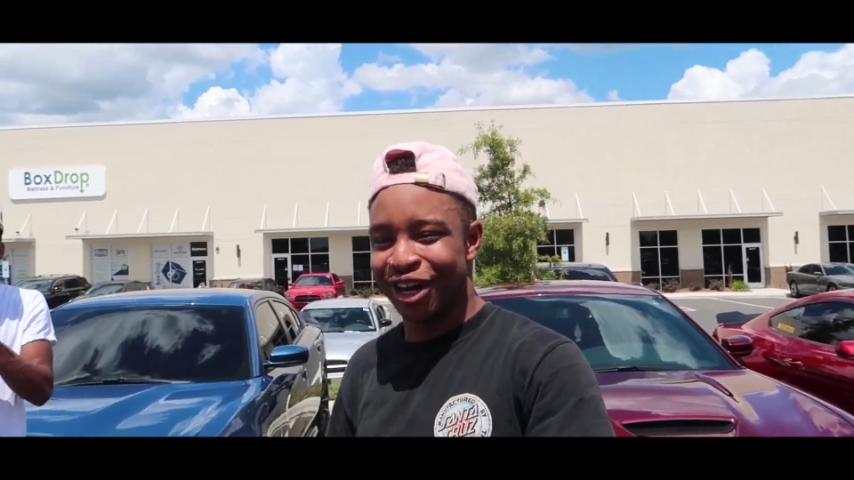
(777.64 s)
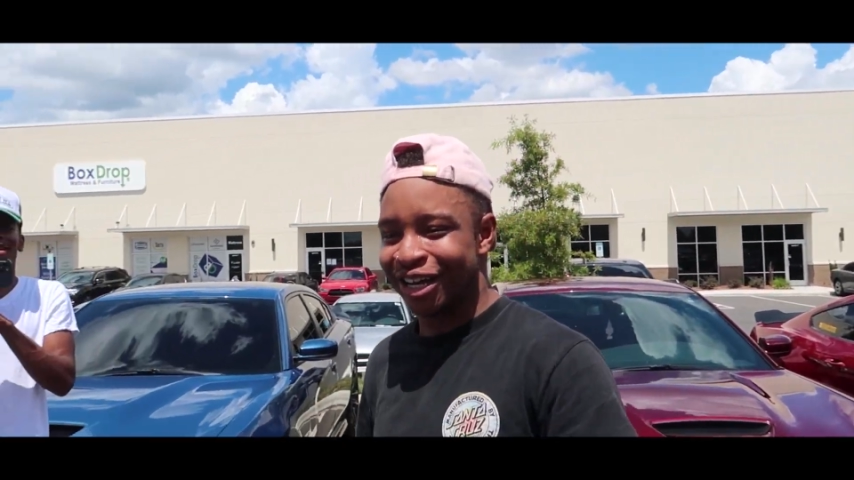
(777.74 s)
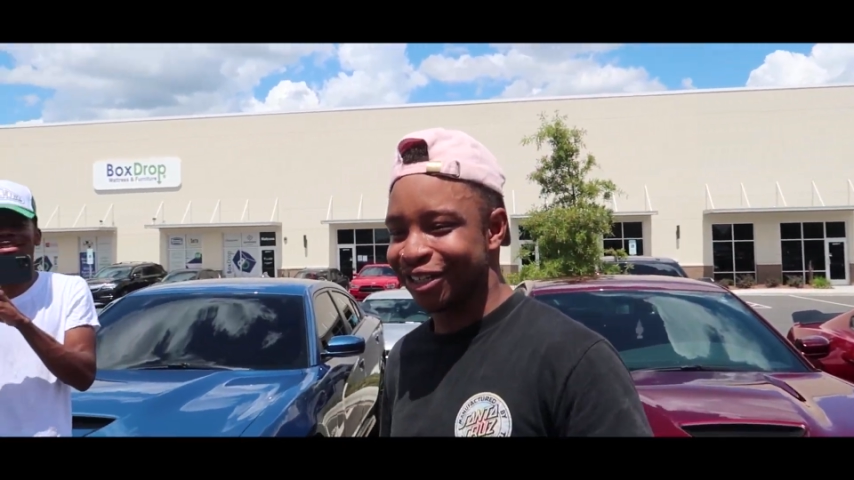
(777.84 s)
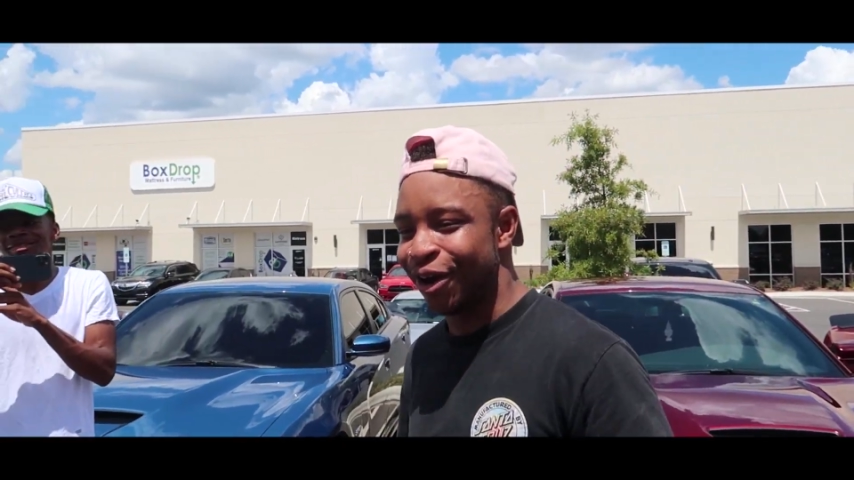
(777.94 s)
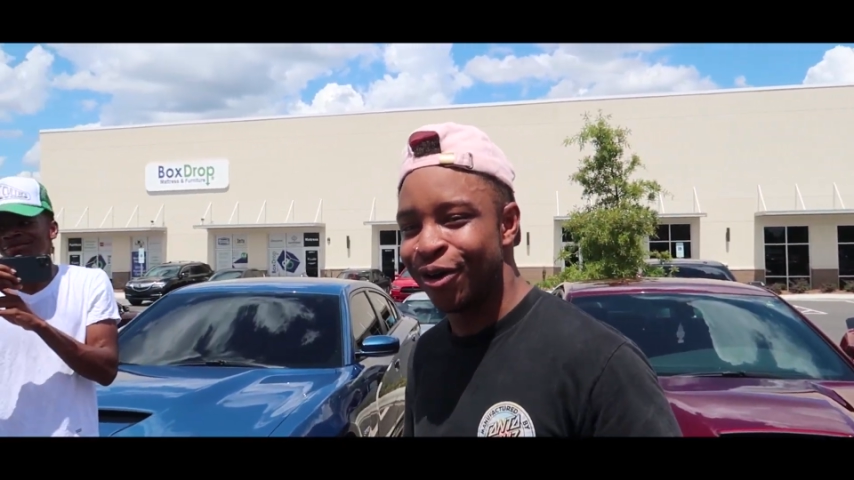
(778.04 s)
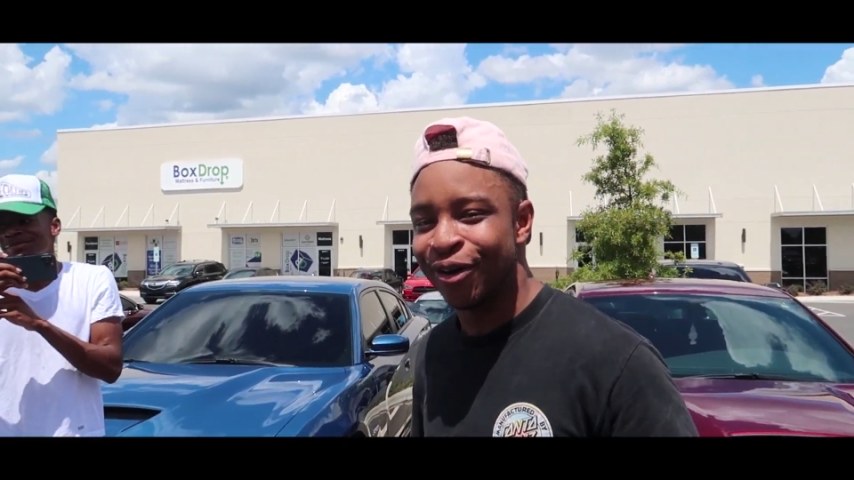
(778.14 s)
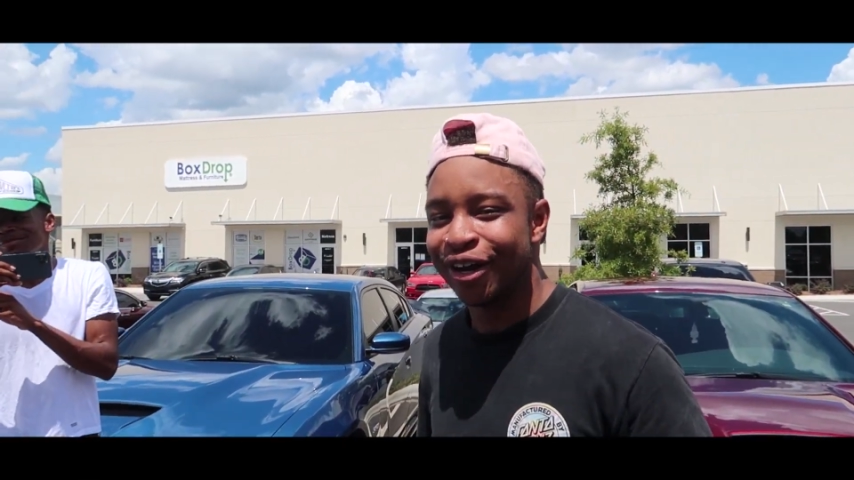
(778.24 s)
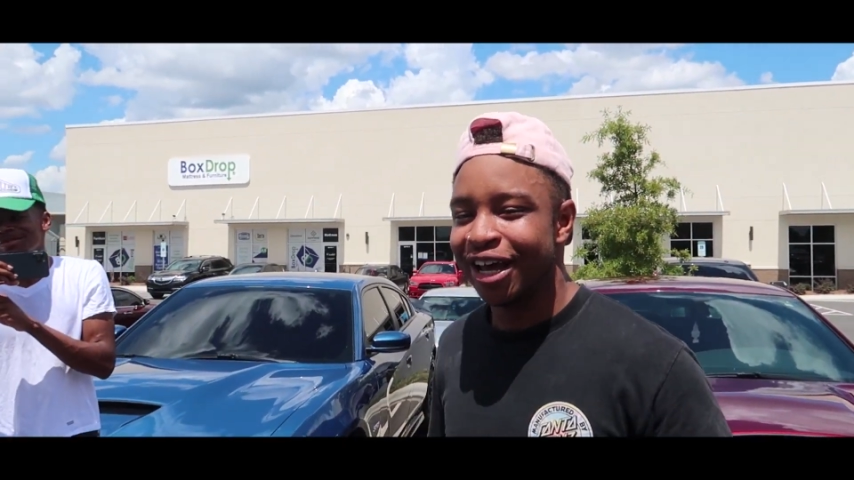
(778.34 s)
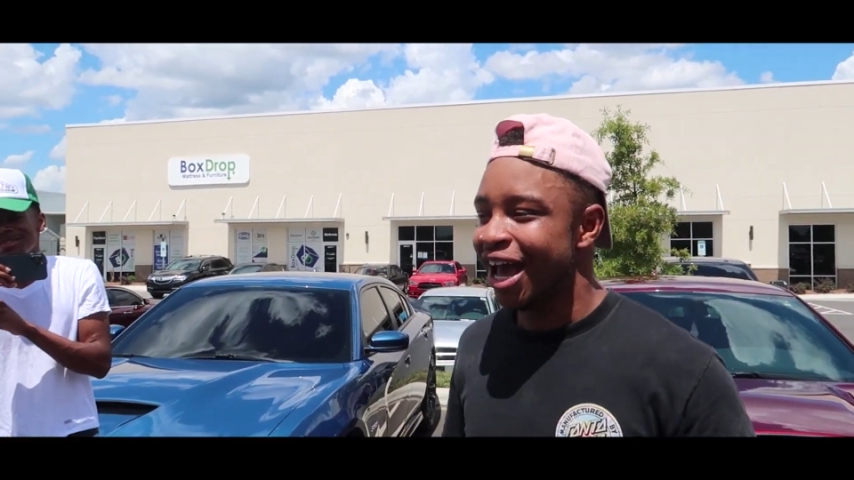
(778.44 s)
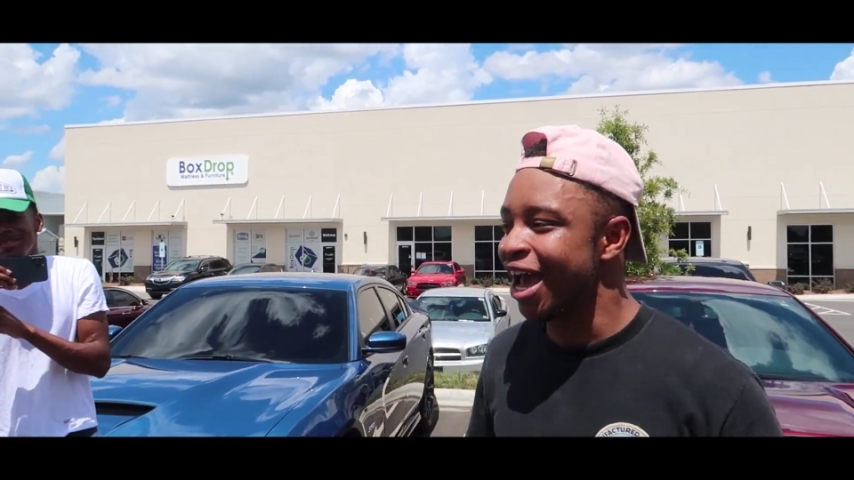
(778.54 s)
track, though.
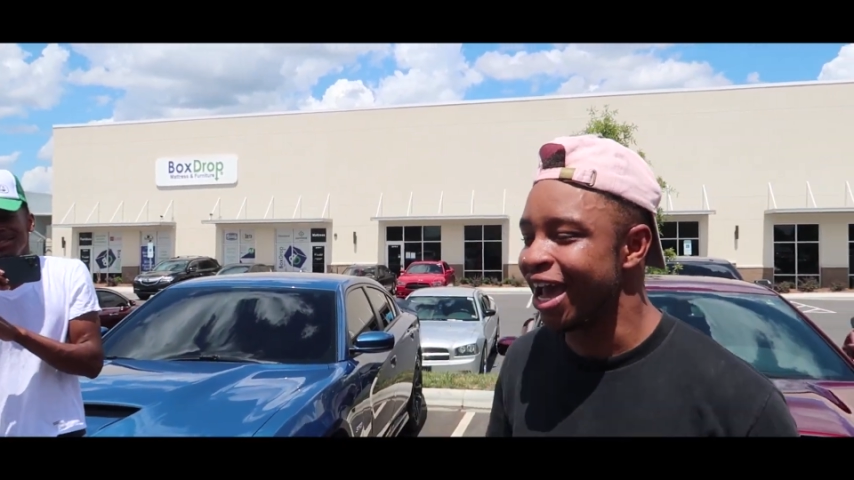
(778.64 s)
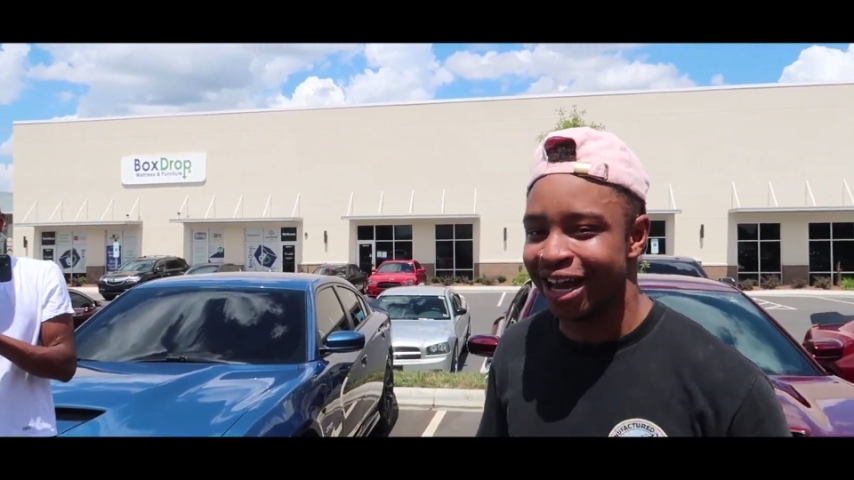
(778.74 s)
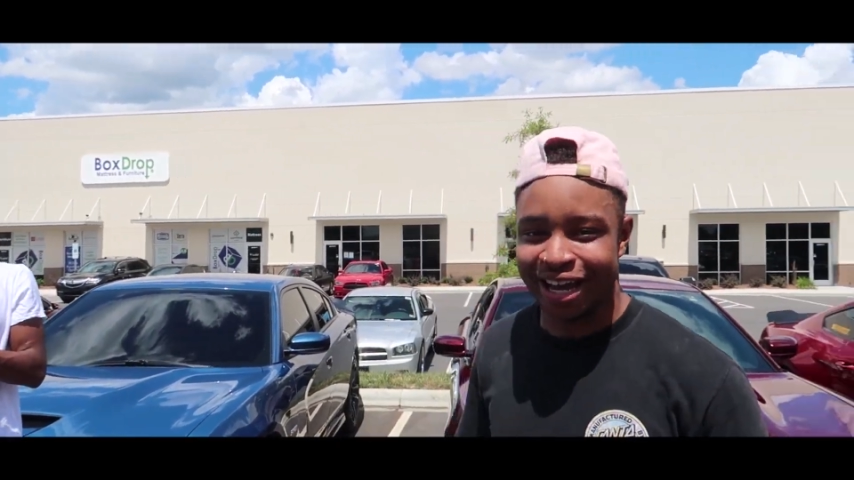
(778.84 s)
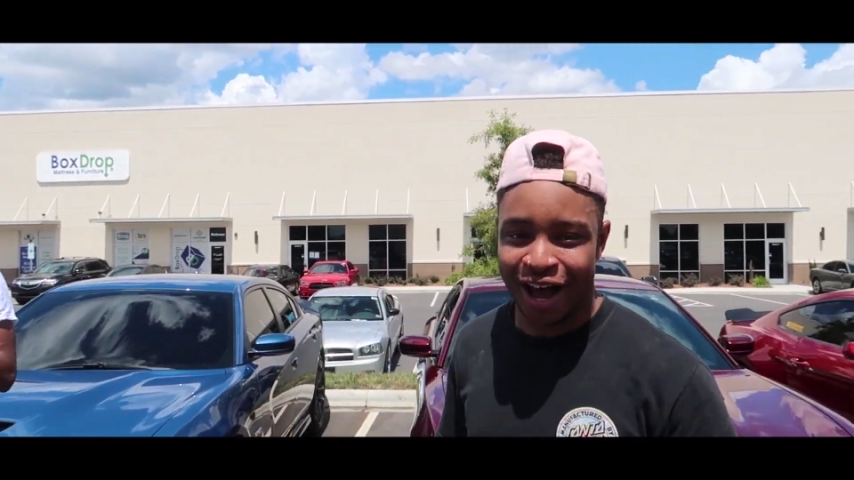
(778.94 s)
hey,